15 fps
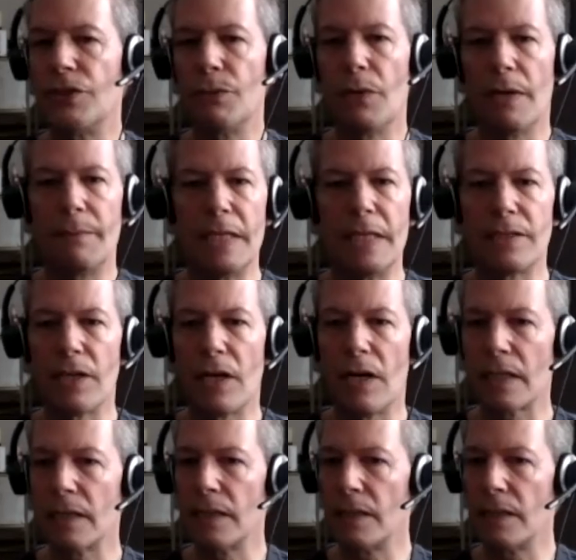you want me to
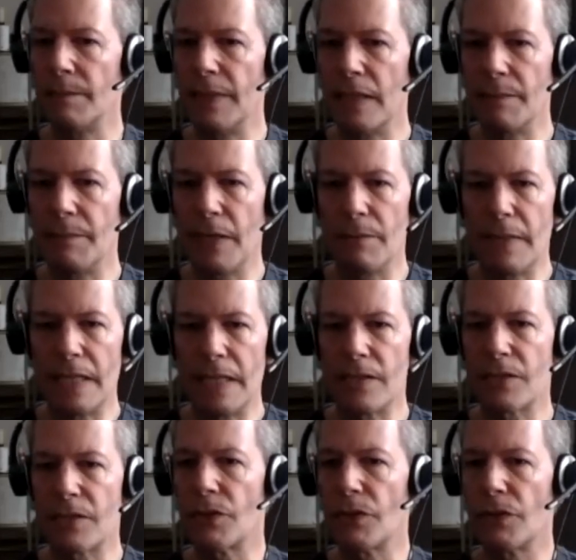talk a little bit about my
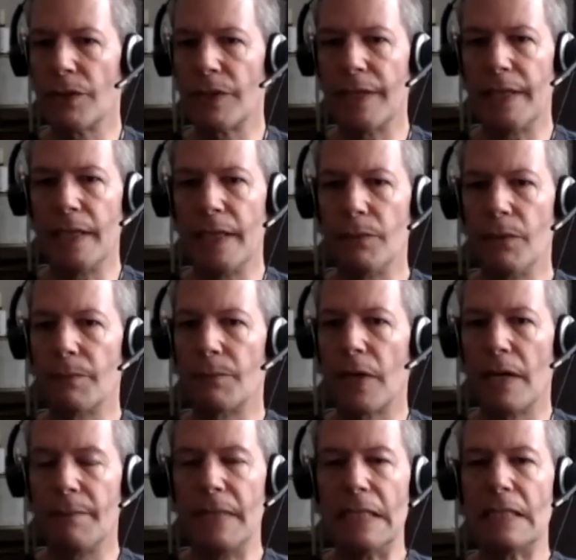story and what
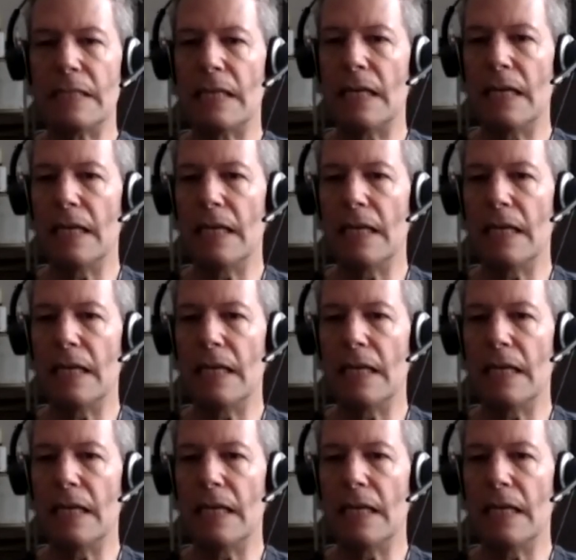brought me? Yeah,